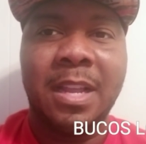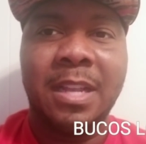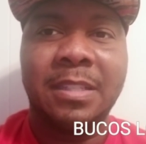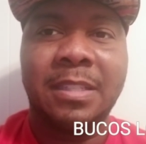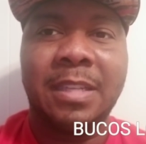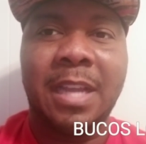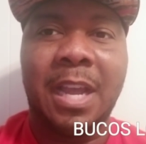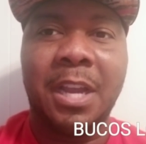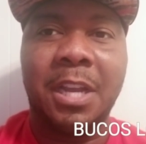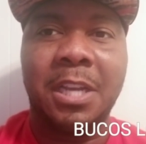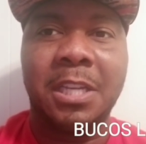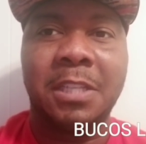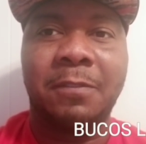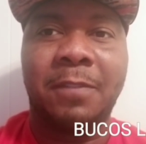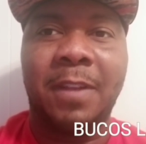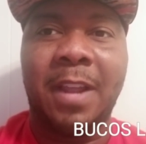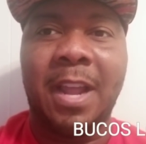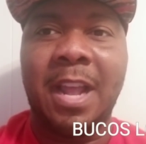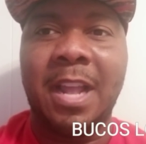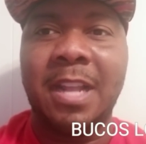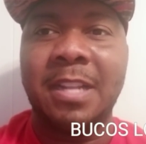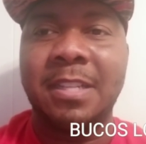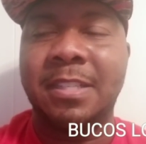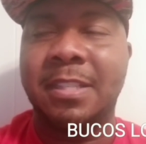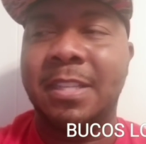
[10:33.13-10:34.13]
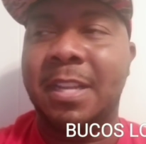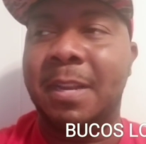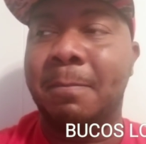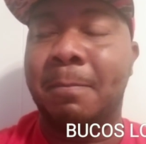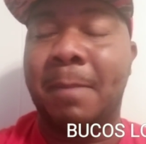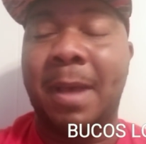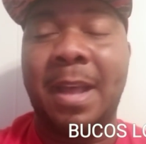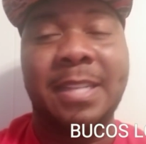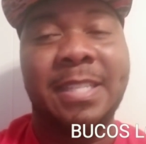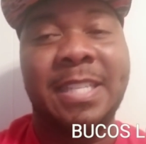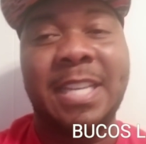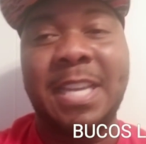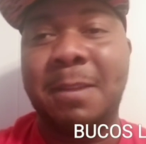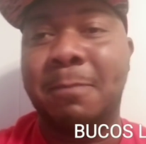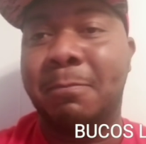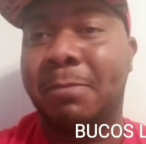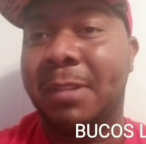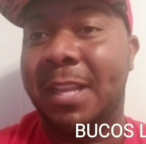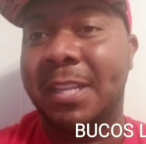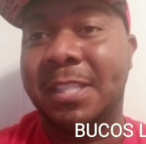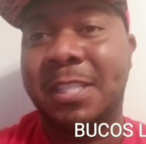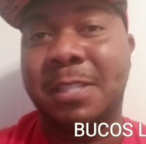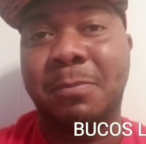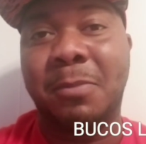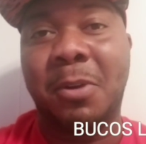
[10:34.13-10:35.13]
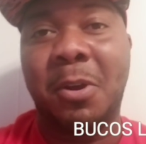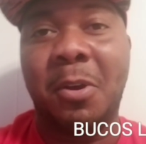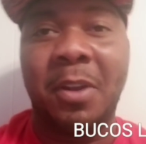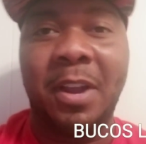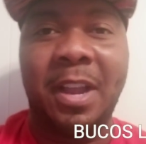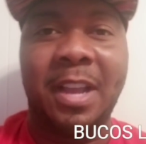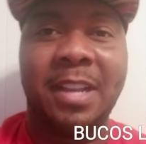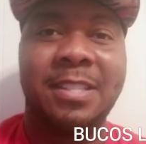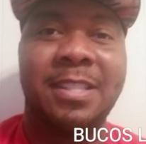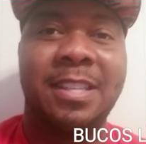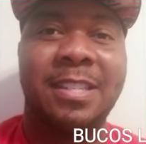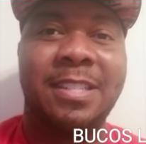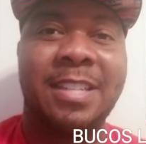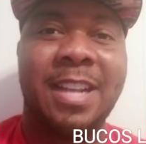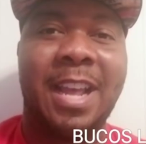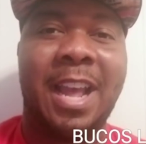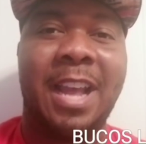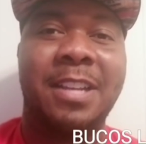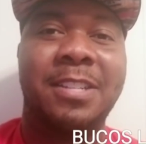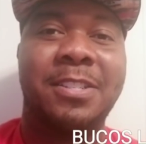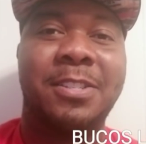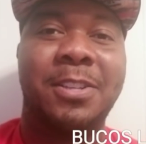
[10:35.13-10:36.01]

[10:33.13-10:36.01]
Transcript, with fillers: Tigers fans, and then my team plays tomorrow against the Tech.